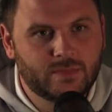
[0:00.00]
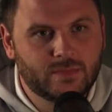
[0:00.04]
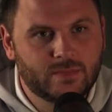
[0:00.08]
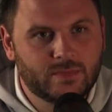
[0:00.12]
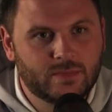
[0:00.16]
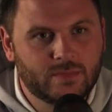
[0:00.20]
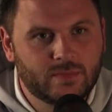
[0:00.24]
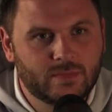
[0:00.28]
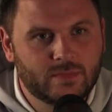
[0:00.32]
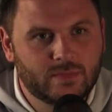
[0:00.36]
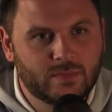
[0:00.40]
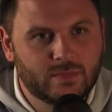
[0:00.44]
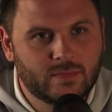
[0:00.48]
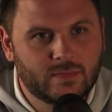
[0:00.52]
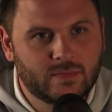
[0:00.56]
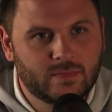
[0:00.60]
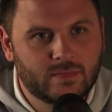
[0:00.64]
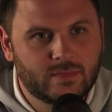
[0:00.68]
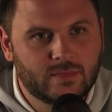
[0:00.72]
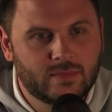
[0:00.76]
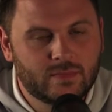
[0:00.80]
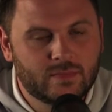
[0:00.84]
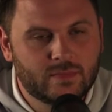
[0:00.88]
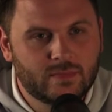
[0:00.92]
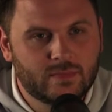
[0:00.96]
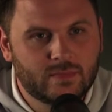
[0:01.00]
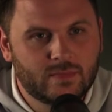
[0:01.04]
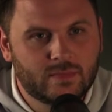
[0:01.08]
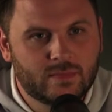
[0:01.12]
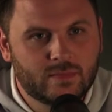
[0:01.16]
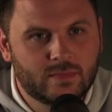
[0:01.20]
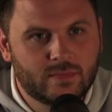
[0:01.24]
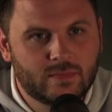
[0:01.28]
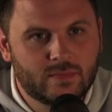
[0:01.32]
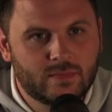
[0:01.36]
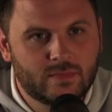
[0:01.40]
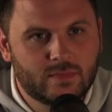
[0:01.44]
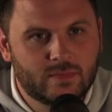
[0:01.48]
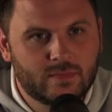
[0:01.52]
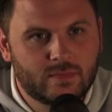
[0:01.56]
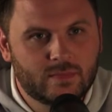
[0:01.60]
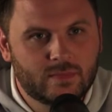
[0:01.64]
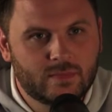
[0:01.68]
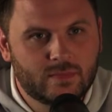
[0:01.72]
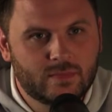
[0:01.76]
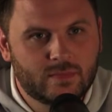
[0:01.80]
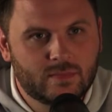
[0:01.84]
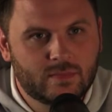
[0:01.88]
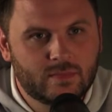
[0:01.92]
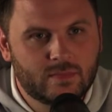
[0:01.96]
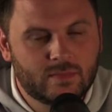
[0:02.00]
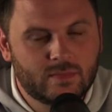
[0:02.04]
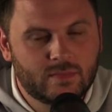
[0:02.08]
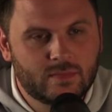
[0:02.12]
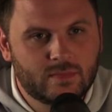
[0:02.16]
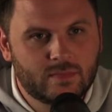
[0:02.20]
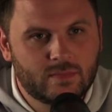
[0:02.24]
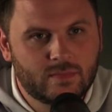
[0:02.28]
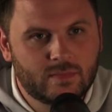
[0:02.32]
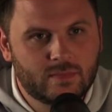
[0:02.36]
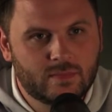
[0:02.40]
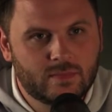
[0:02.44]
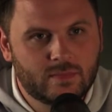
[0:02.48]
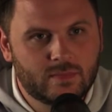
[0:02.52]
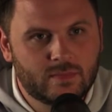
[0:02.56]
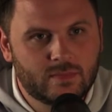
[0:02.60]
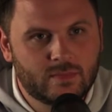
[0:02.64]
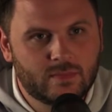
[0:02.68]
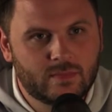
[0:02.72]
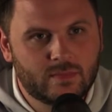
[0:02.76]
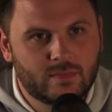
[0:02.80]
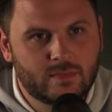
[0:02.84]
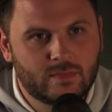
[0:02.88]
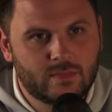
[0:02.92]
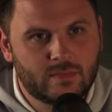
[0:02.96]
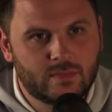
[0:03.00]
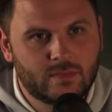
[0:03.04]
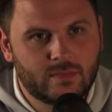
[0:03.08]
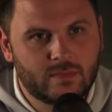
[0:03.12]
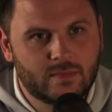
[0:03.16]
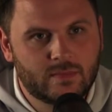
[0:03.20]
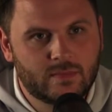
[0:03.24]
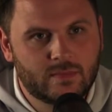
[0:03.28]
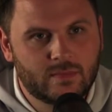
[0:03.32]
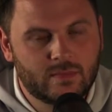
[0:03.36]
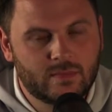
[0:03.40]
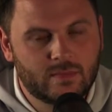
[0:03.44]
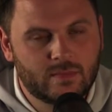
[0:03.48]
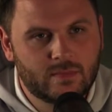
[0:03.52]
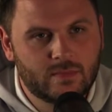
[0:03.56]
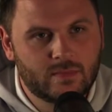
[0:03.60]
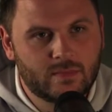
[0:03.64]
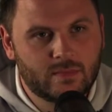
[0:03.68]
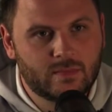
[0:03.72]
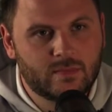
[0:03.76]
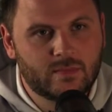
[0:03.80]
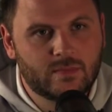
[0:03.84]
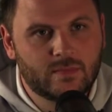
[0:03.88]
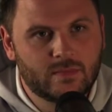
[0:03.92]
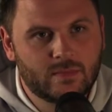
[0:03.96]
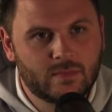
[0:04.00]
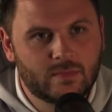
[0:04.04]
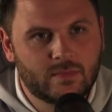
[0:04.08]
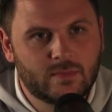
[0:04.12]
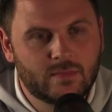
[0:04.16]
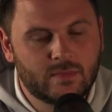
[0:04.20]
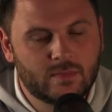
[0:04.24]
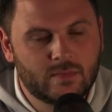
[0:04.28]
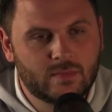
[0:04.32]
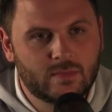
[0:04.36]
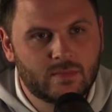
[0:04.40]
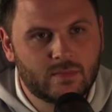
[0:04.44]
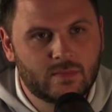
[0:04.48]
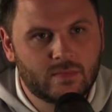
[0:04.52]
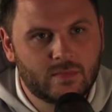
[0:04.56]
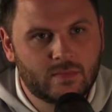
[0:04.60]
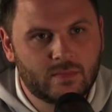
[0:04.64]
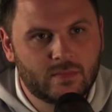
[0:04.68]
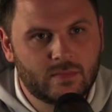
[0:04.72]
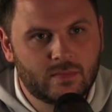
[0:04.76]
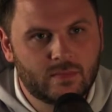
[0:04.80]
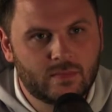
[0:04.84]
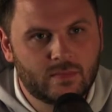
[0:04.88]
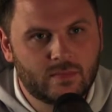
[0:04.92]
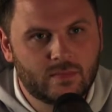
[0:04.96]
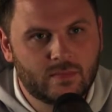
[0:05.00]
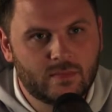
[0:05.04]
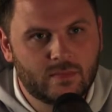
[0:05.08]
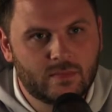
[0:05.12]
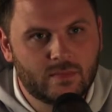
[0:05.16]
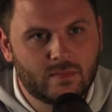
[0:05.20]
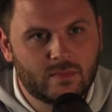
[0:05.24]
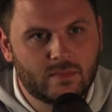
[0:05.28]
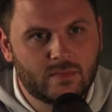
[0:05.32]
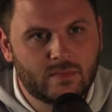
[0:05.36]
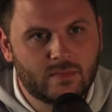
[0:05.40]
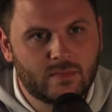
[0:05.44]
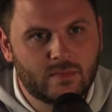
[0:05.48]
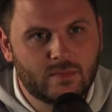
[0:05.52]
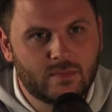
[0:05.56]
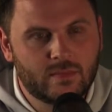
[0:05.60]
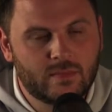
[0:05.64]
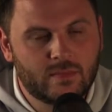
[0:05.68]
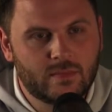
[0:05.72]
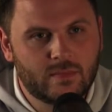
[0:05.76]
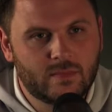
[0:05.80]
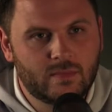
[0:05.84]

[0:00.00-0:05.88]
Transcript: This person isn't speaking.